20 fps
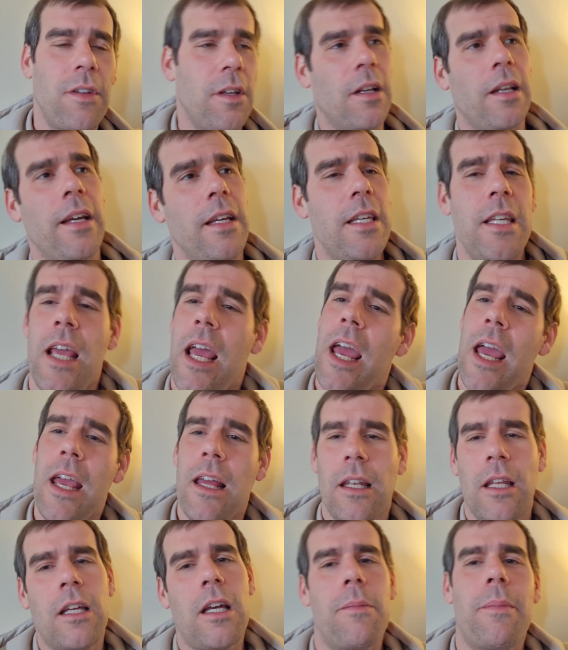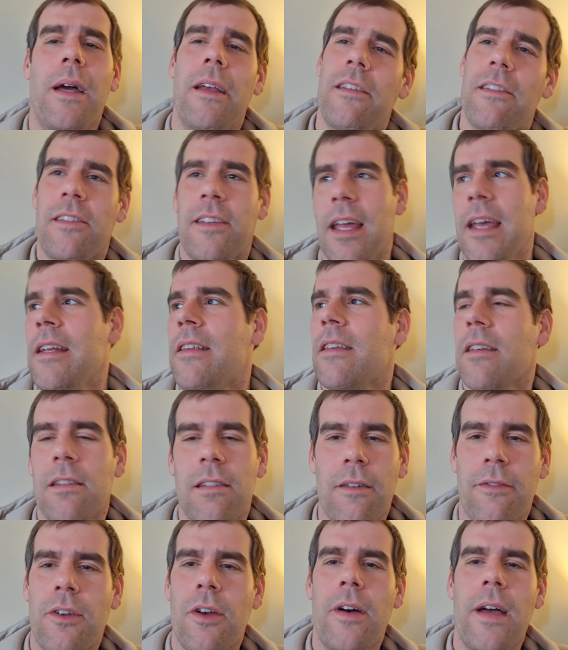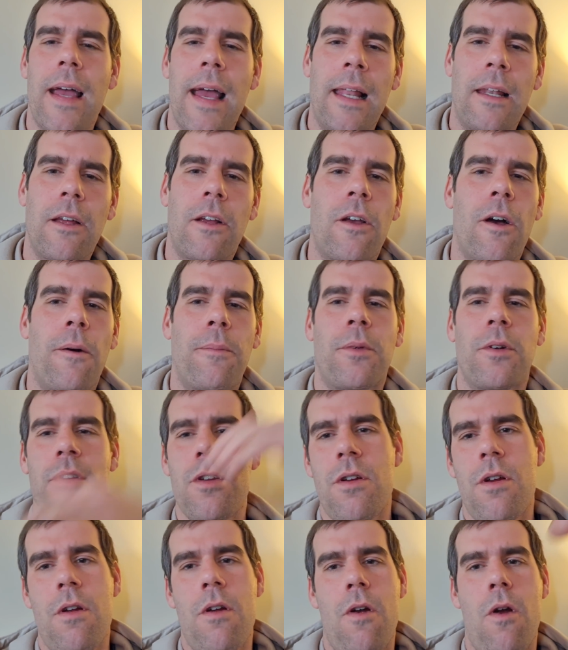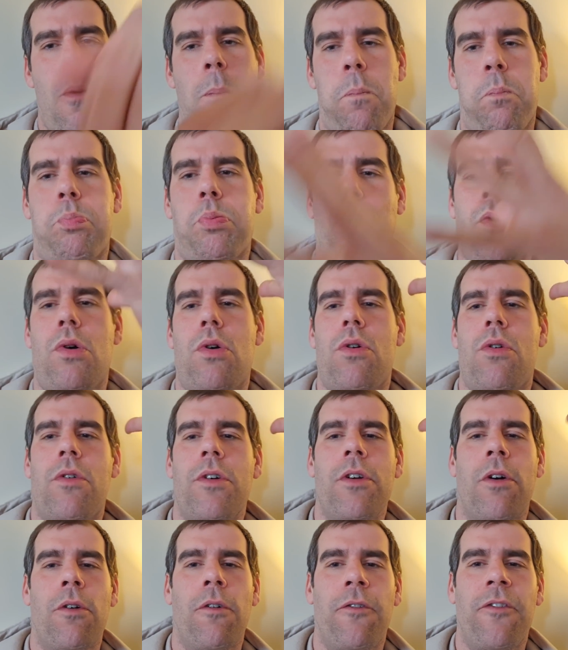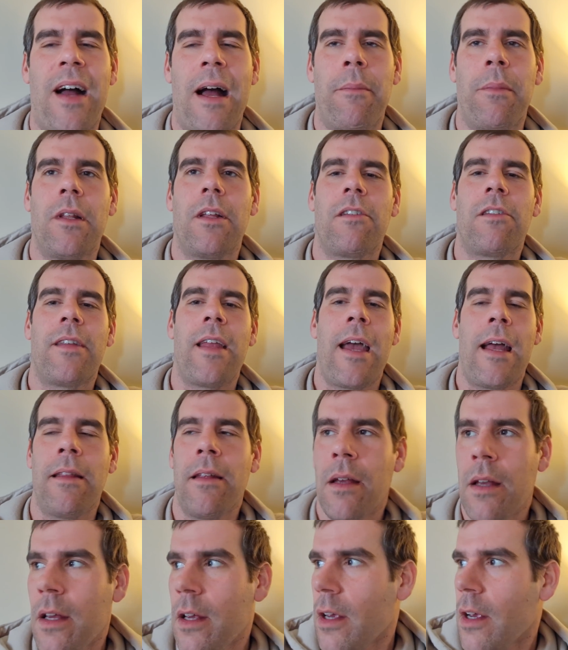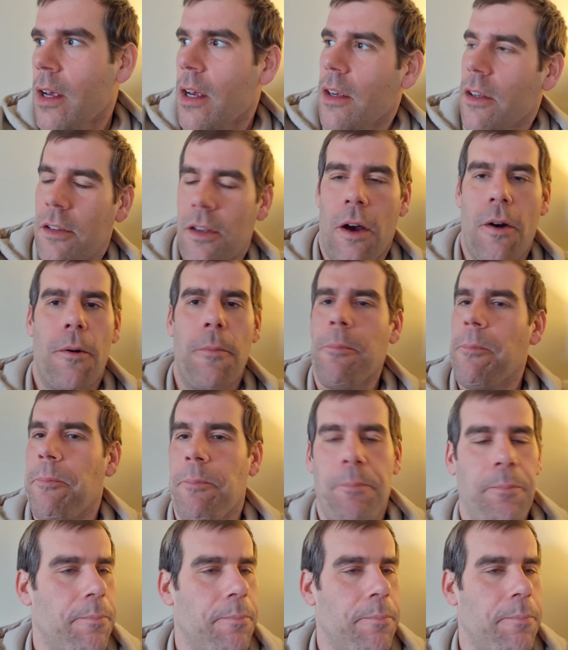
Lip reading: You're like, yay, look at my status. I've got a helicopter. Yeah, your whole family's dead. So